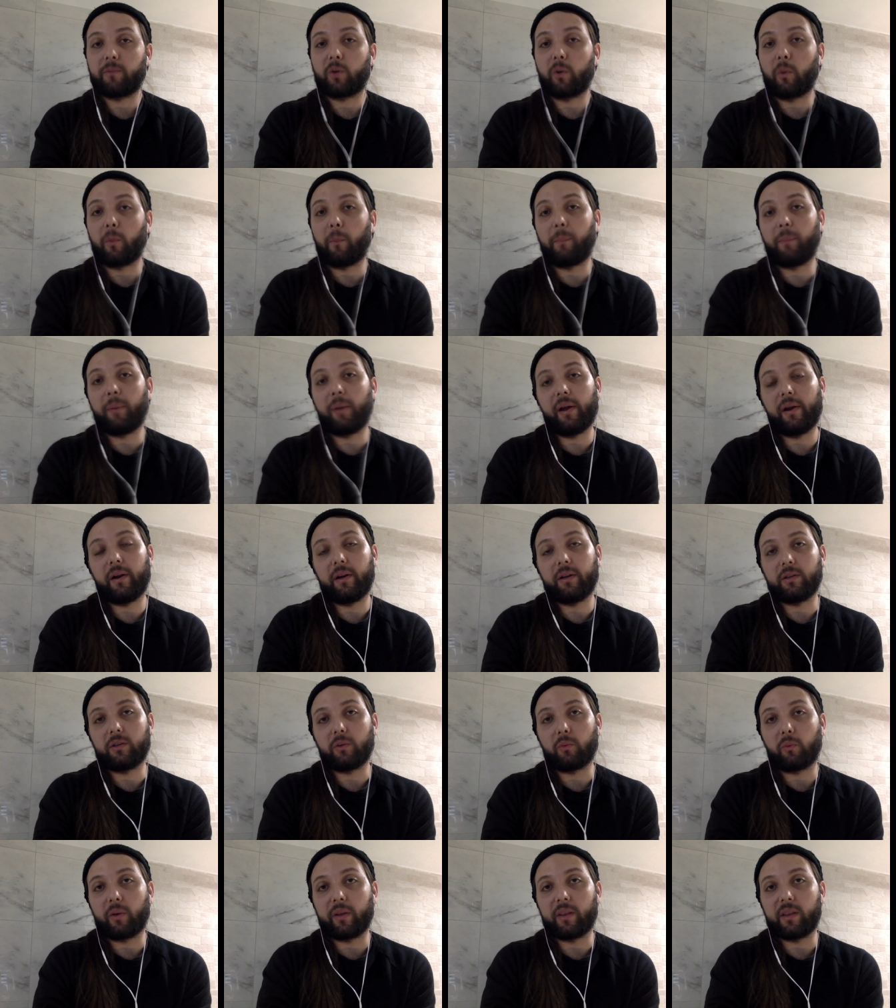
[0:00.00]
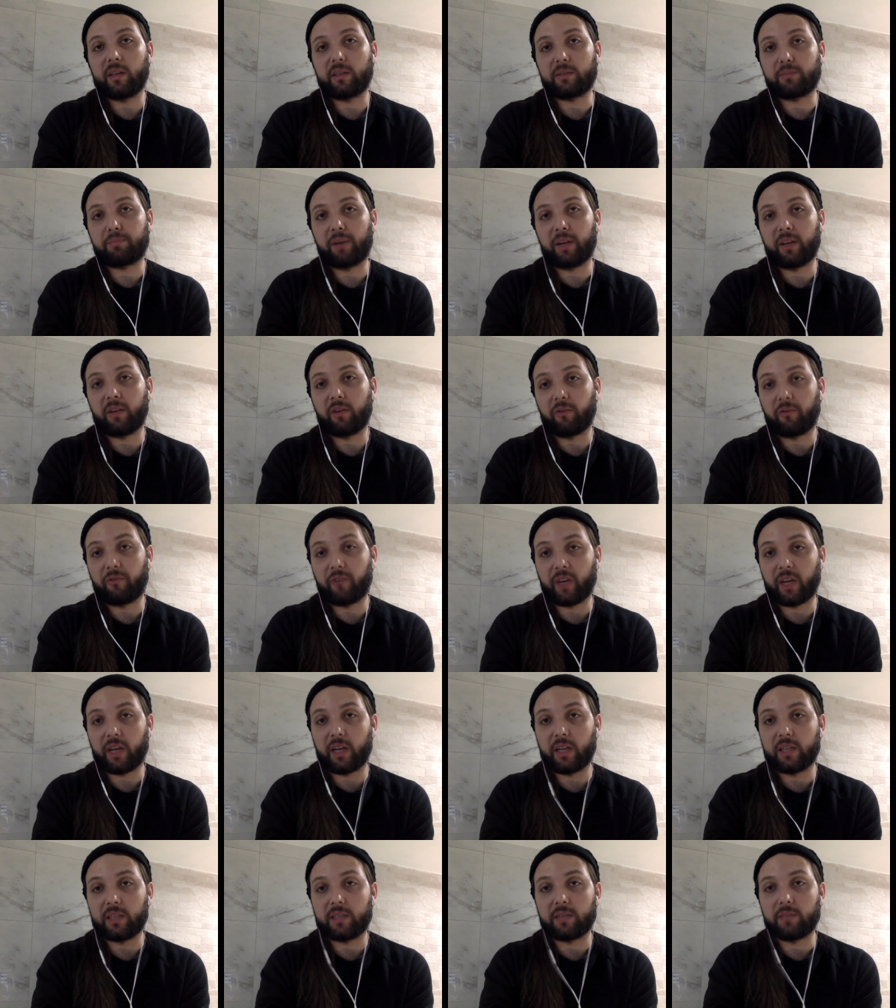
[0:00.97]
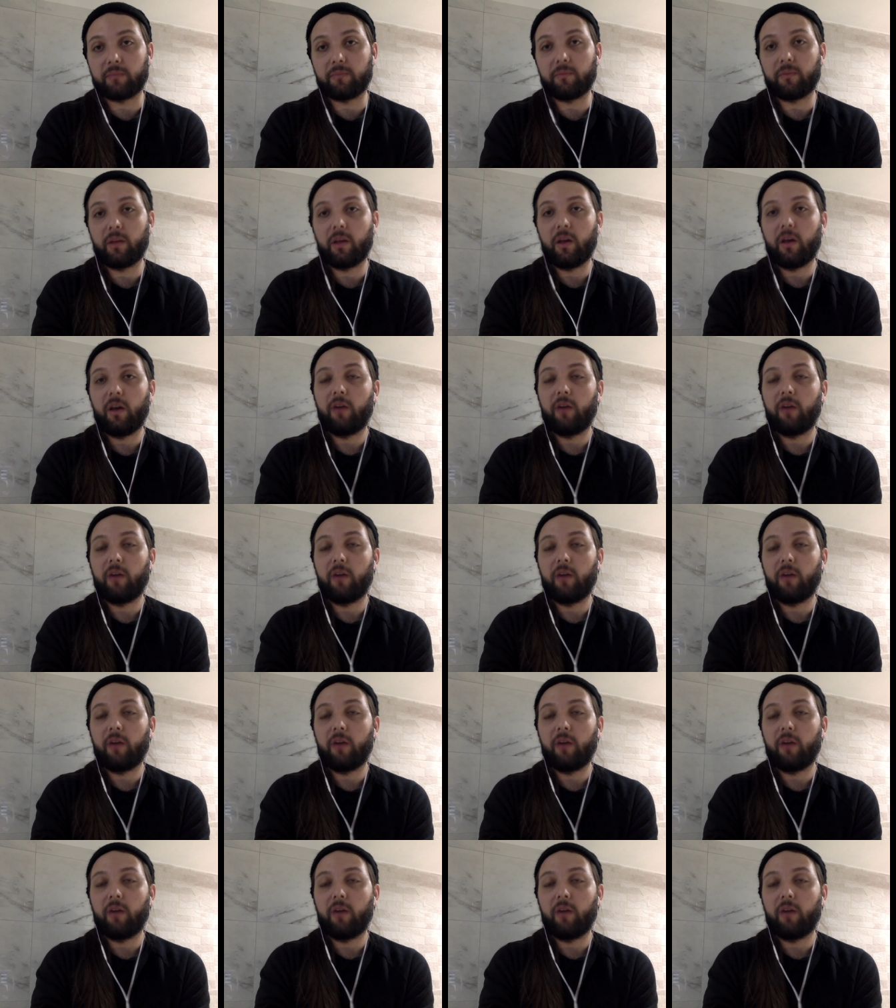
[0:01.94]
compared with the spread of veganism